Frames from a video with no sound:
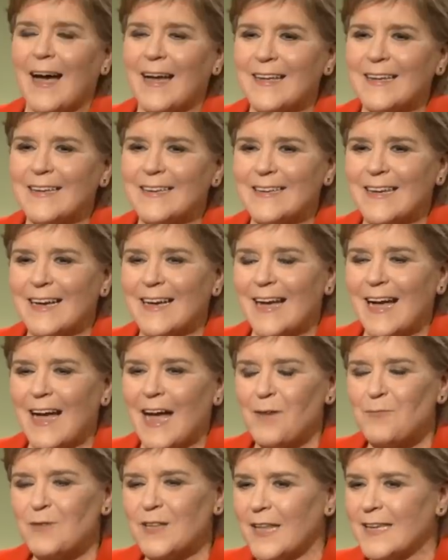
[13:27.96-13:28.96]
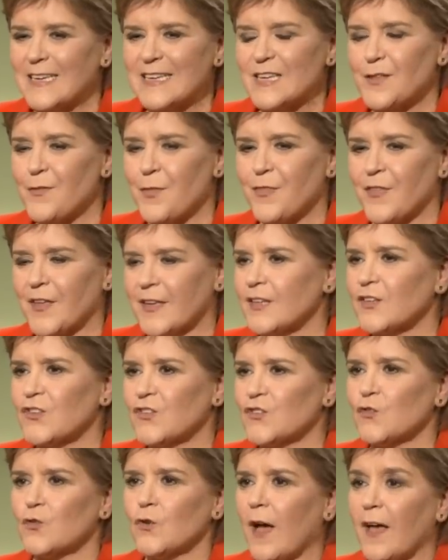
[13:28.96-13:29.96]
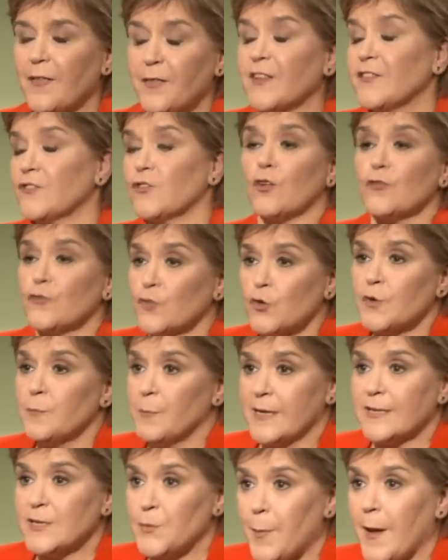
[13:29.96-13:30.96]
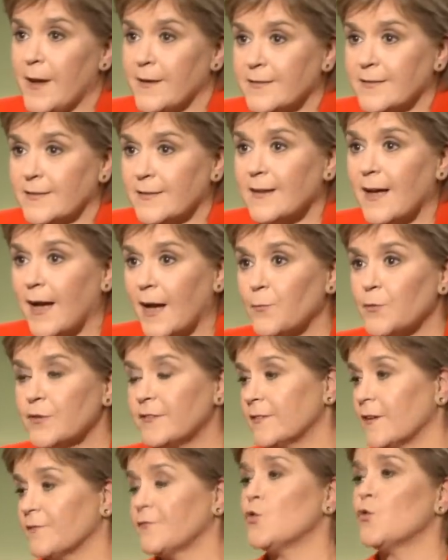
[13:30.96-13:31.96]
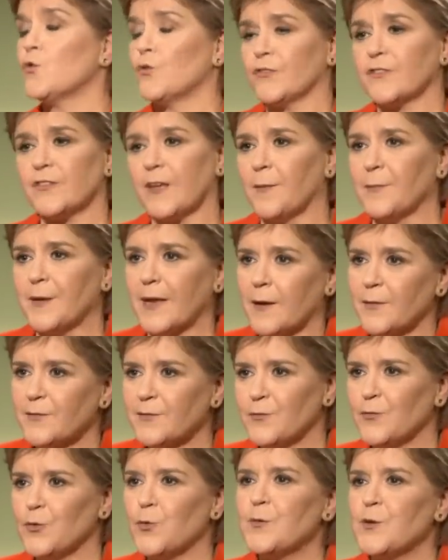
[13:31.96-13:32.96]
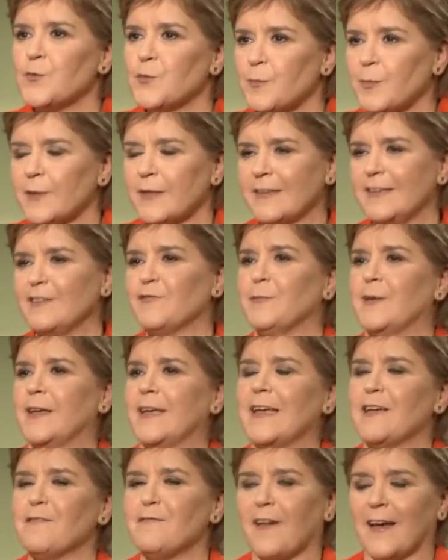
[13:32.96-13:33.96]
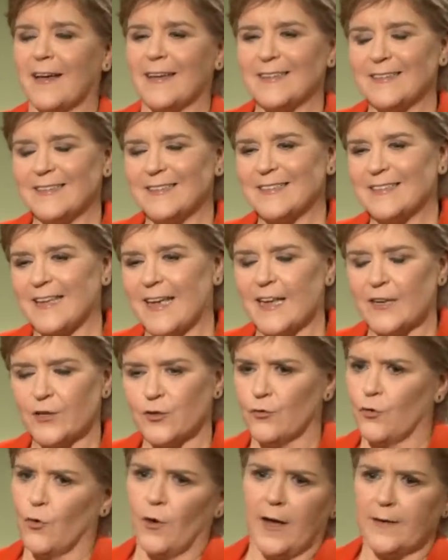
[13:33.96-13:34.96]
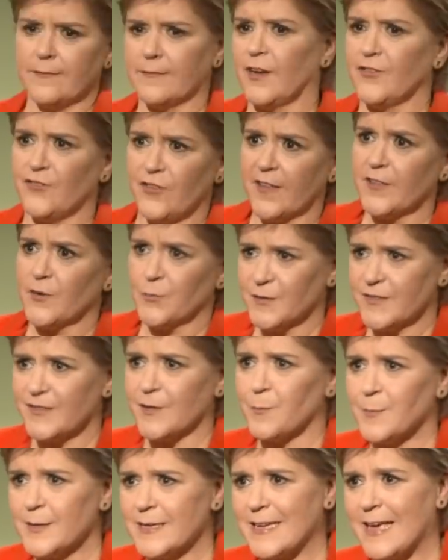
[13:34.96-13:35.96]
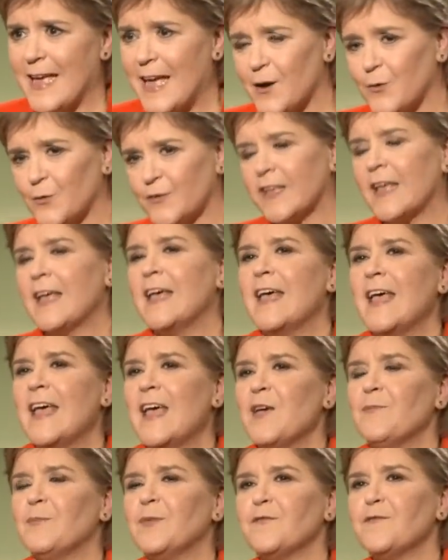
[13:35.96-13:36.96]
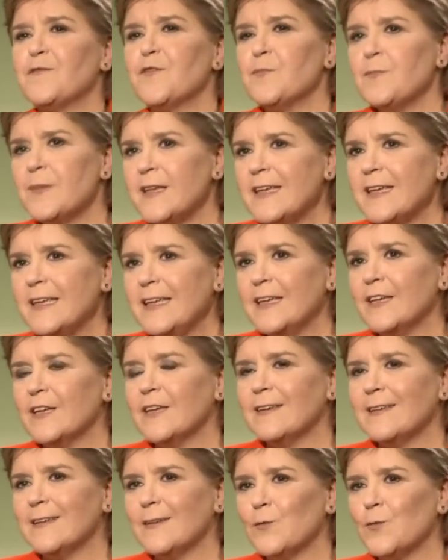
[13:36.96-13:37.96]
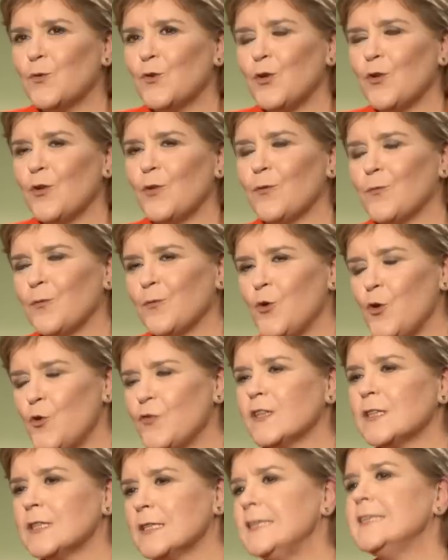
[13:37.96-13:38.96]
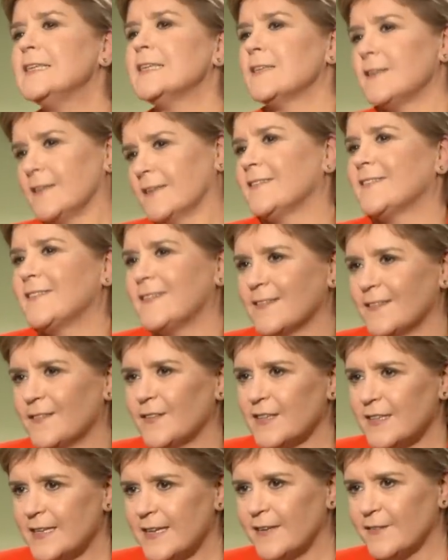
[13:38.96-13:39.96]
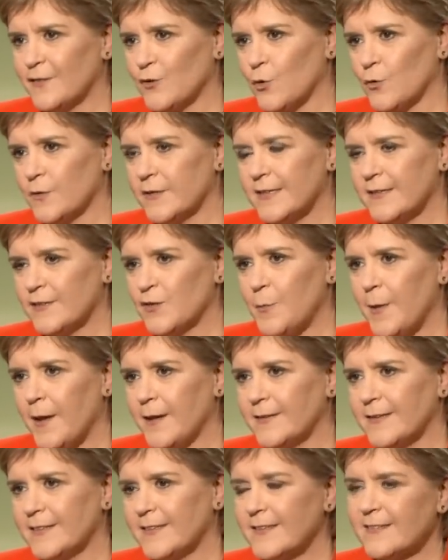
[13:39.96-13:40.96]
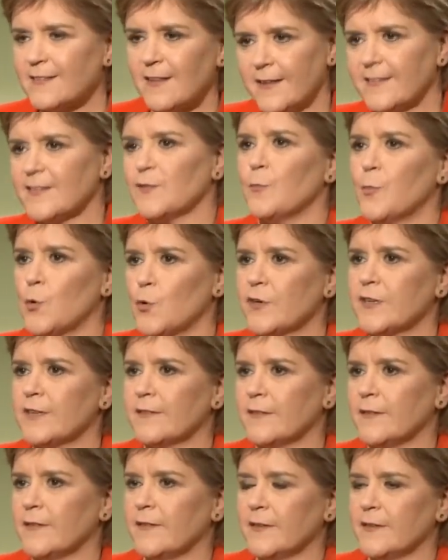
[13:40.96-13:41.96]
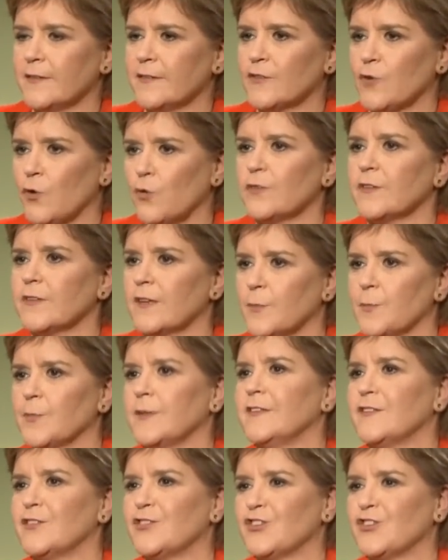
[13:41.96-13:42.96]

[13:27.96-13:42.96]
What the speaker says: I would like to think so. I think Scotland's going to be independent. I would, of course. I mean, nobody would believe me if I said, no, I'd rather it was somebody else. But for me, who the leader is that takes Scotland to independence is less important than that Scotland completes its